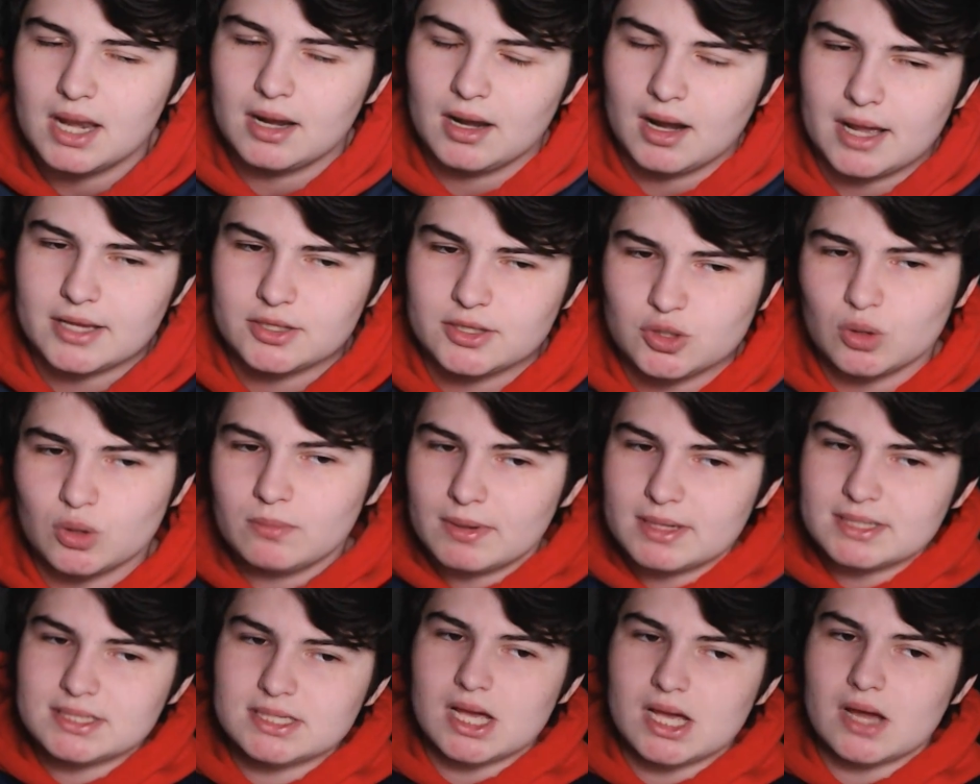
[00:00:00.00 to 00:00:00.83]
And I told
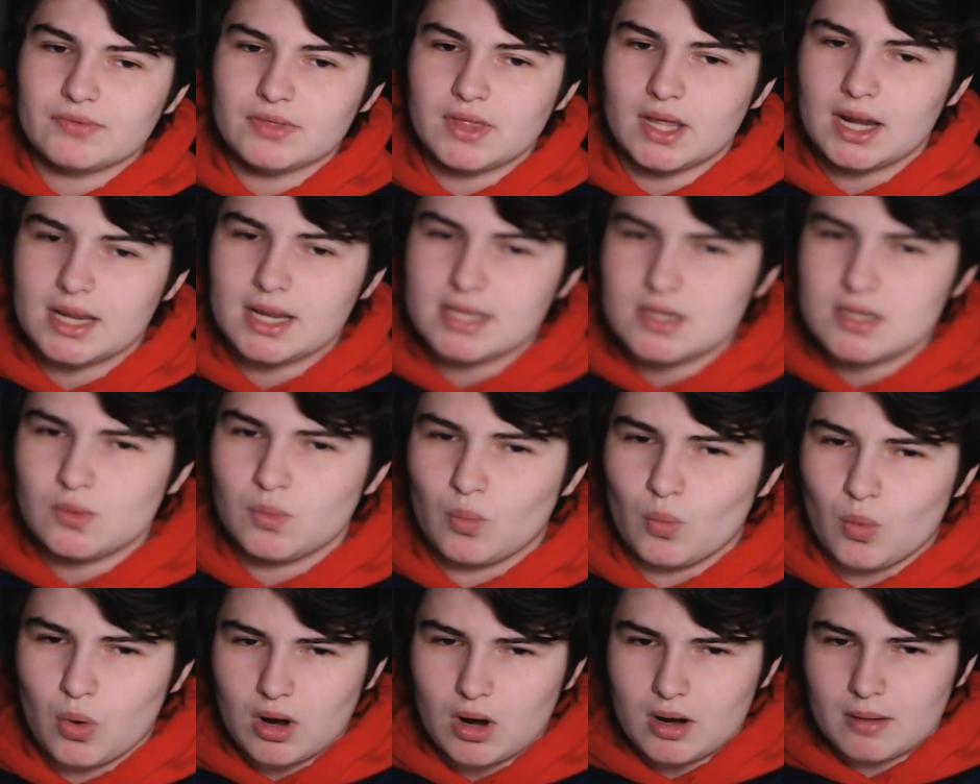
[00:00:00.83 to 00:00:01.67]
myself that I
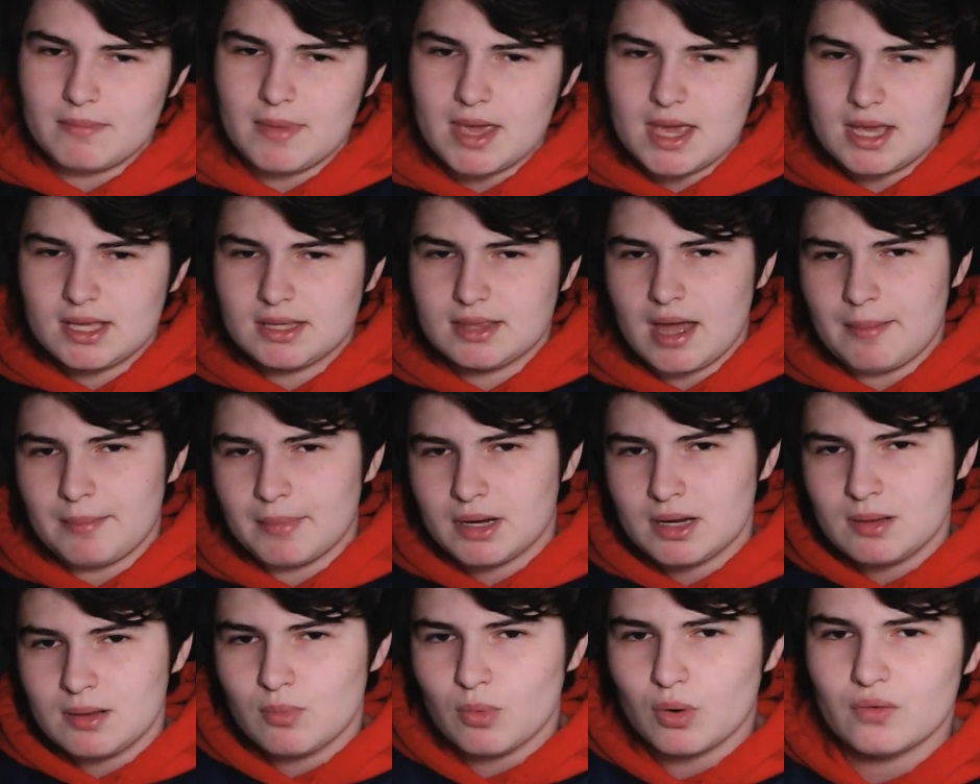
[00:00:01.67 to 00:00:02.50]
didn't want to make that
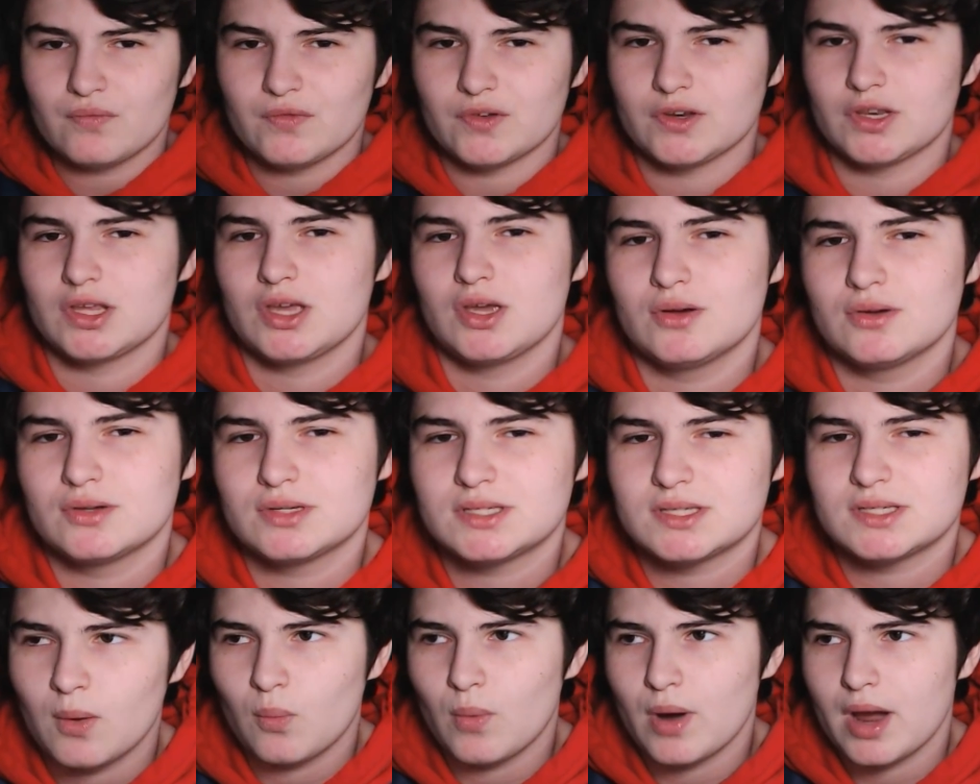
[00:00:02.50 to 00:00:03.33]
many more
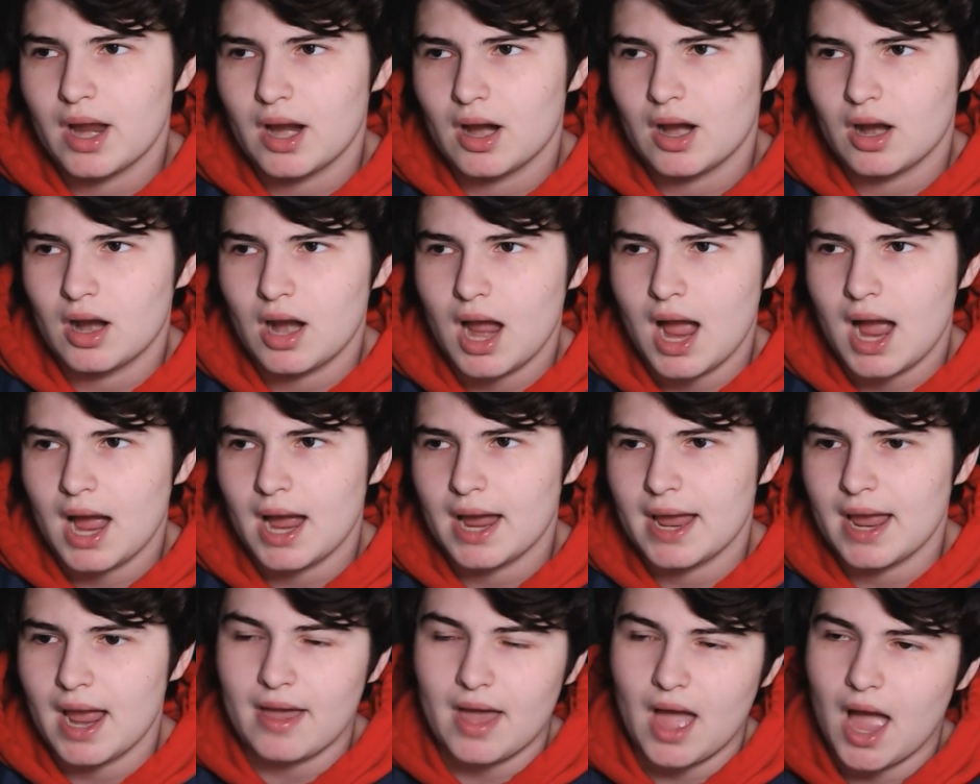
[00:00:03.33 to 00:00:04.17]
videos where
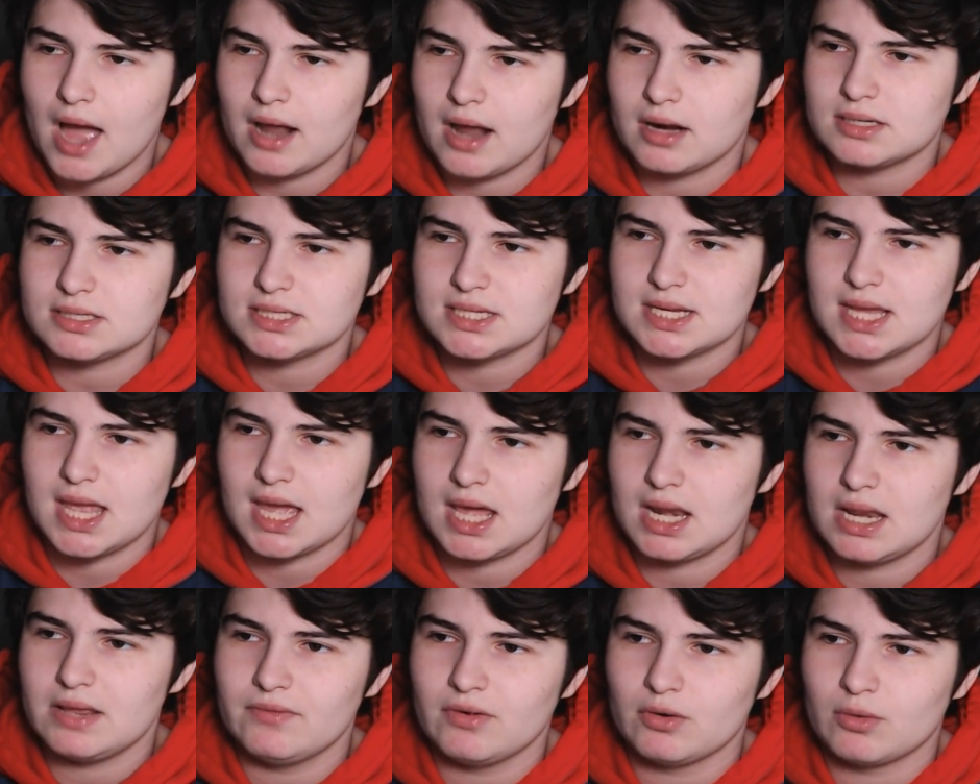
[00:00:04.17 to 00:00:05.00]
I honestly
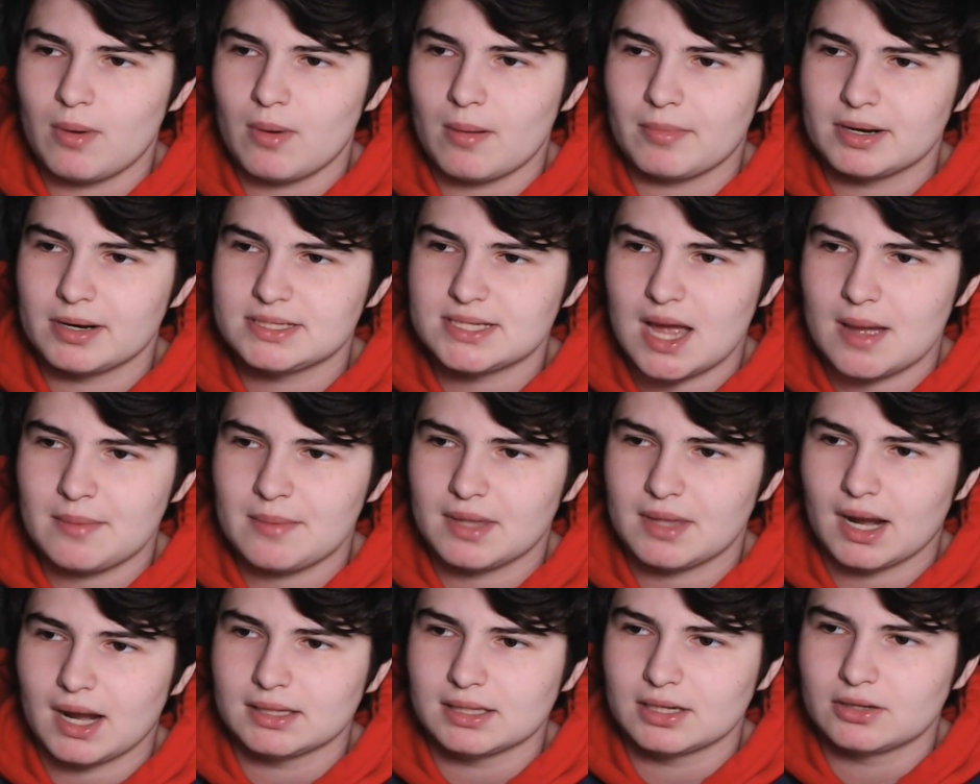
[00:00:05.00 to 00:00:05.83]
can't even remember a time
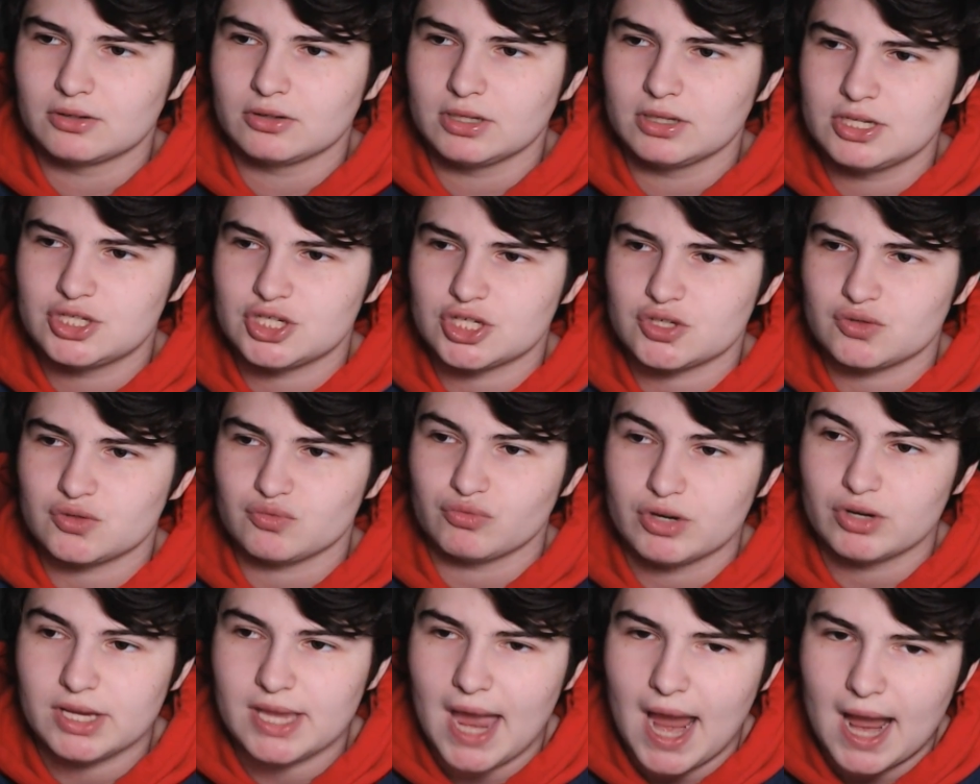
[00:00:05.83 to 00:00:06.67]
that I literally just
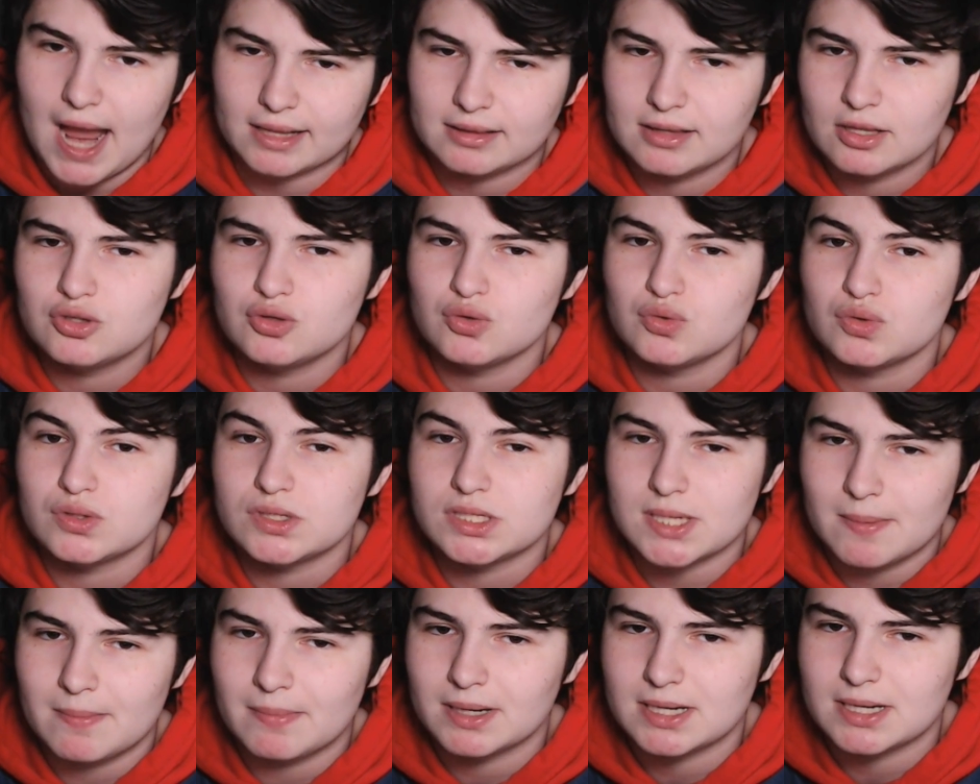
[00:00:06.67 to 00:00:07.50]
reacted to
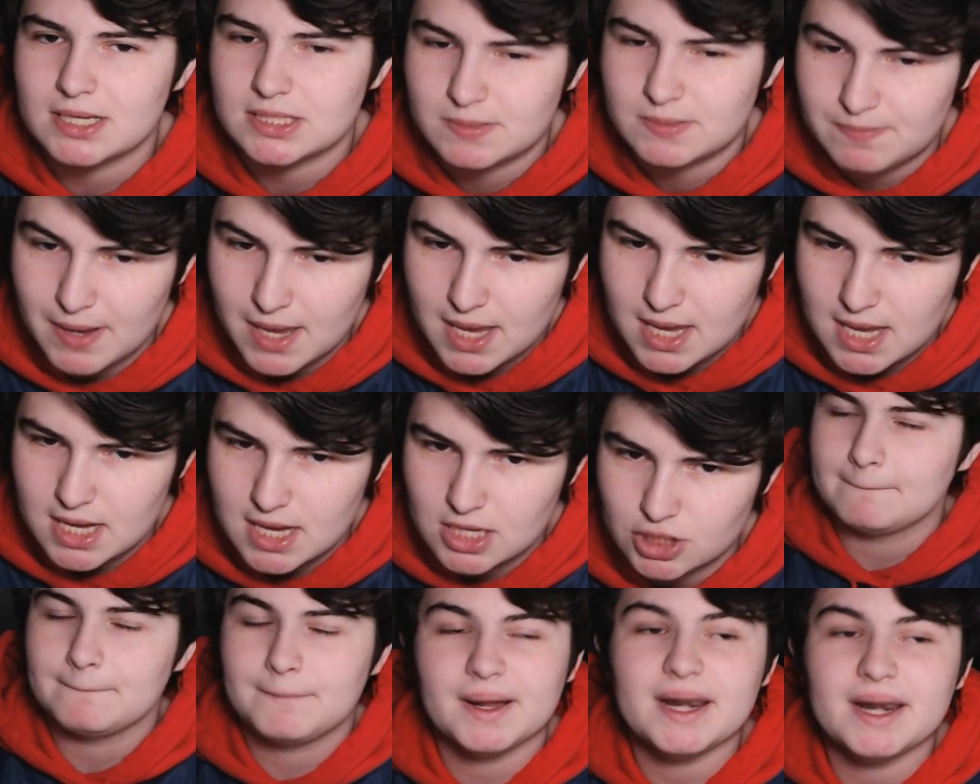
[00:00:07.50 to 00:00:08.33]
somebody's
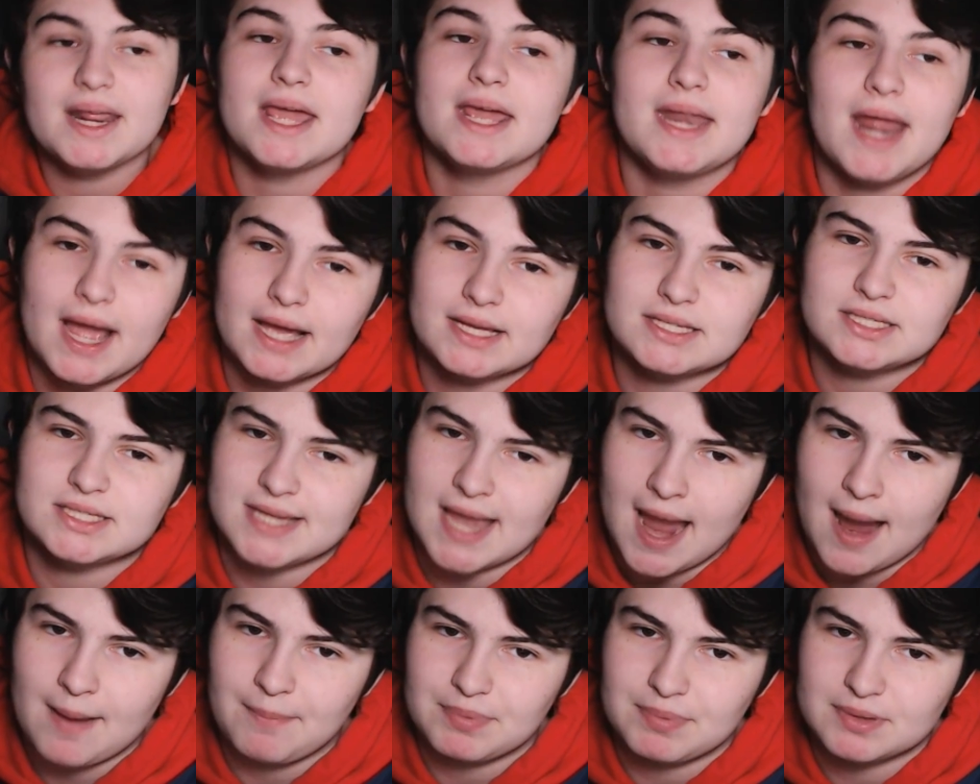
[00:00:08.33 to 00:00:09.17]
page. But it has to
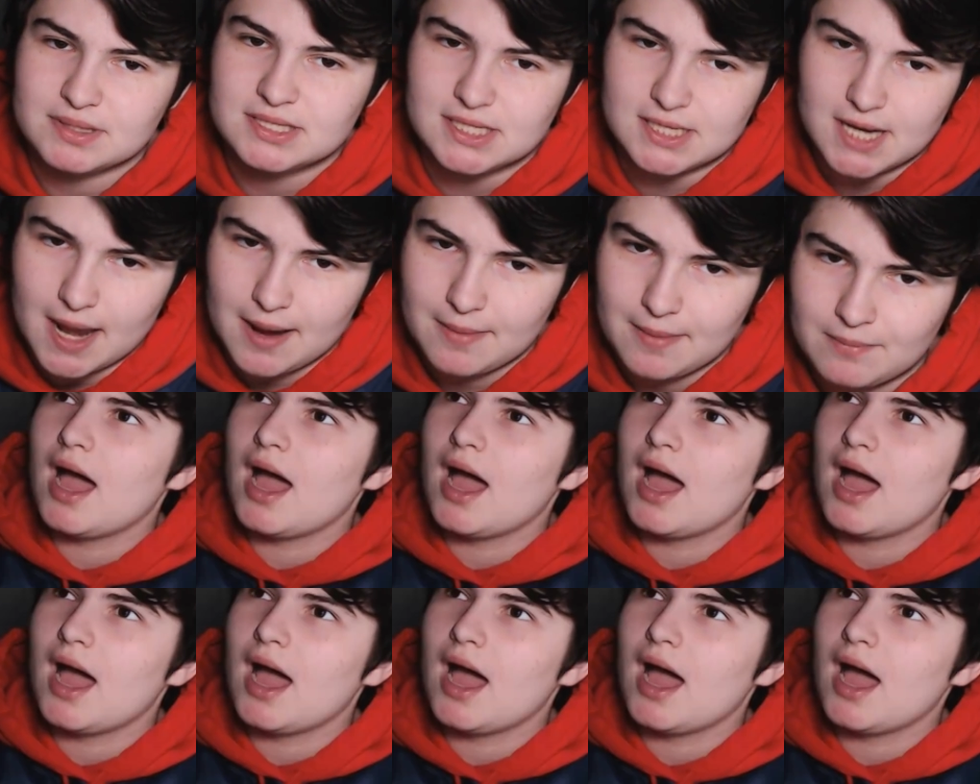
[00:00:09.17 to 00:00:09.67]
happen today.